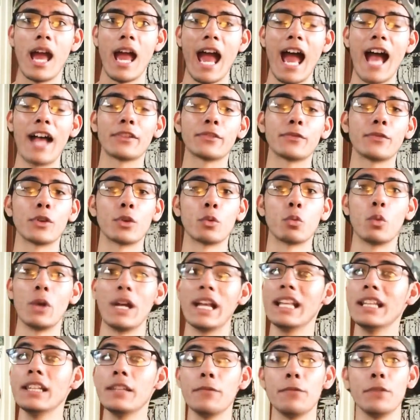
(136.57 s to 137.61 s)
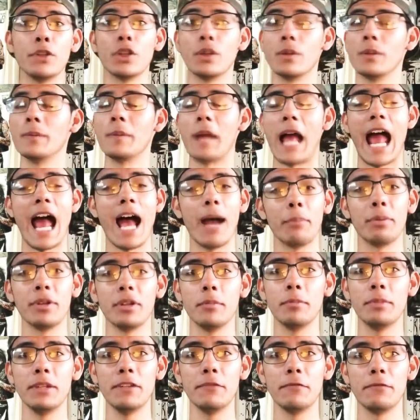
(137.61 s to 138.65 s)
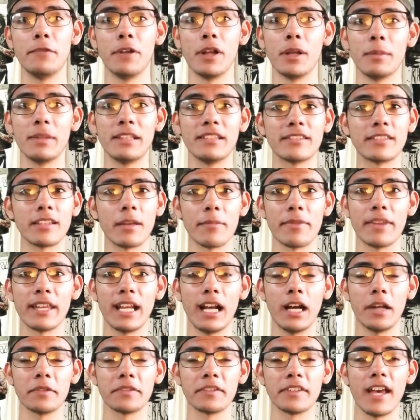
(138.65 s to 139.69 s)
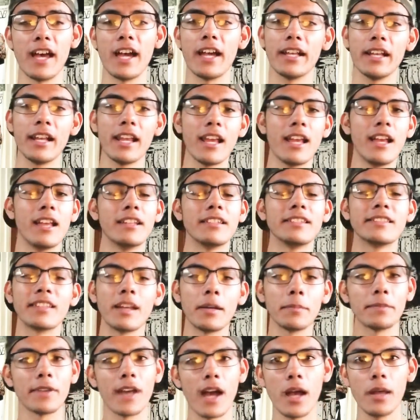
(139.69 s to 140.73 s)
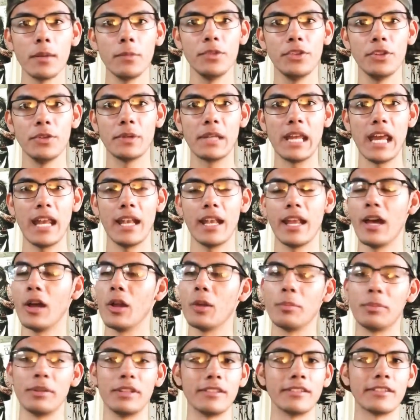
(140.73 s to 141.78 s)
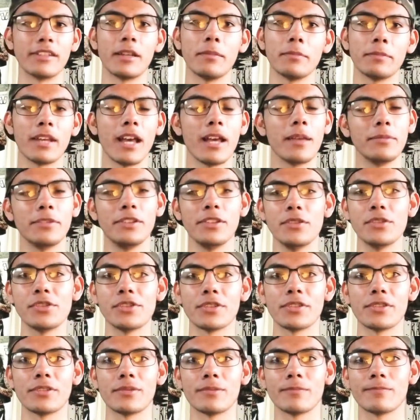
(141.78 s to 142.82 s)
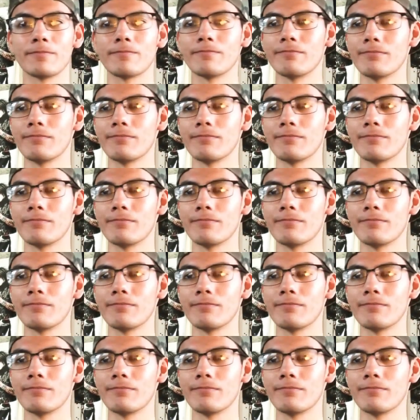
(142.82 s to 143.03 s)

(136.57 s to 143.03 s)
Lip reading: As for wind, if you happen to be filming something outside, sometimes you can't help it. Sometimes you just,